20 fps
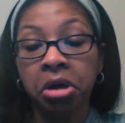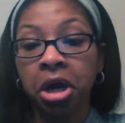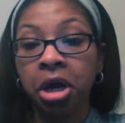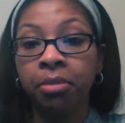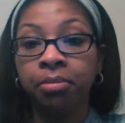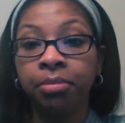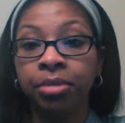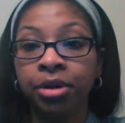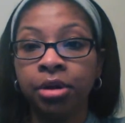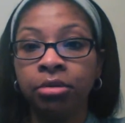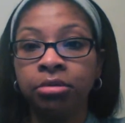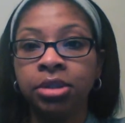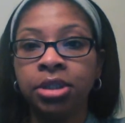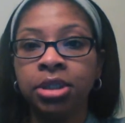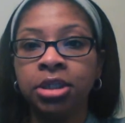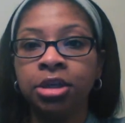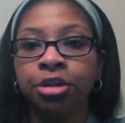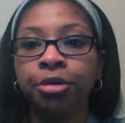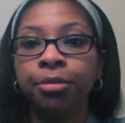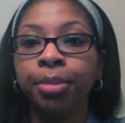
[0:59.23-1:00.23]

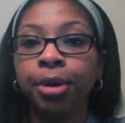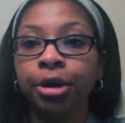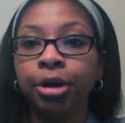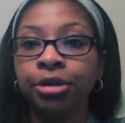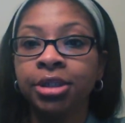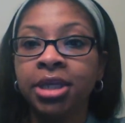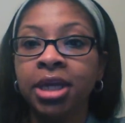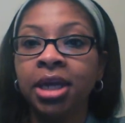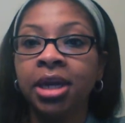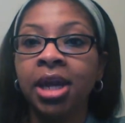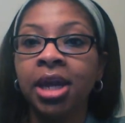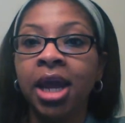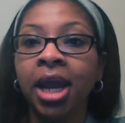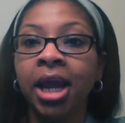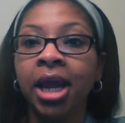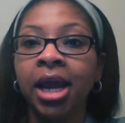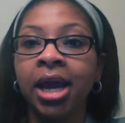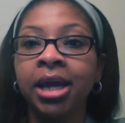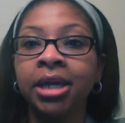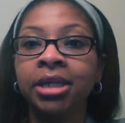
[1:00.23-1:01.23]
unbeknownst to the person.
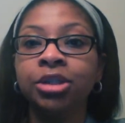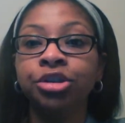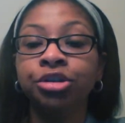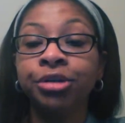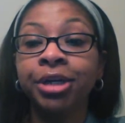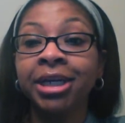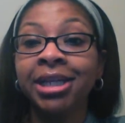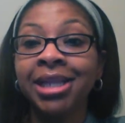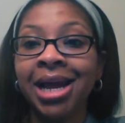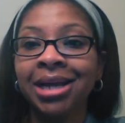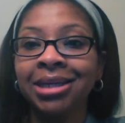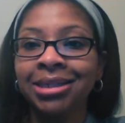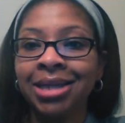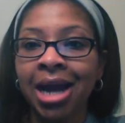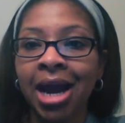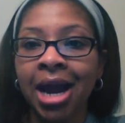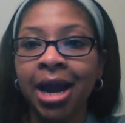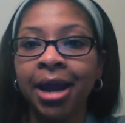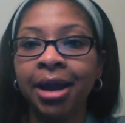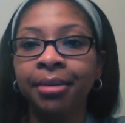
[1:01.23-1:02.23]
And during that
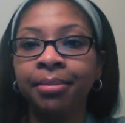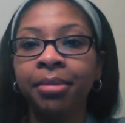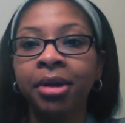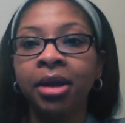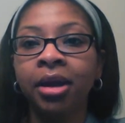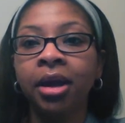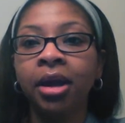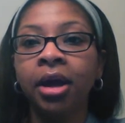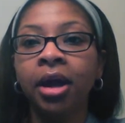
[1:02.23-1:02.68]
time,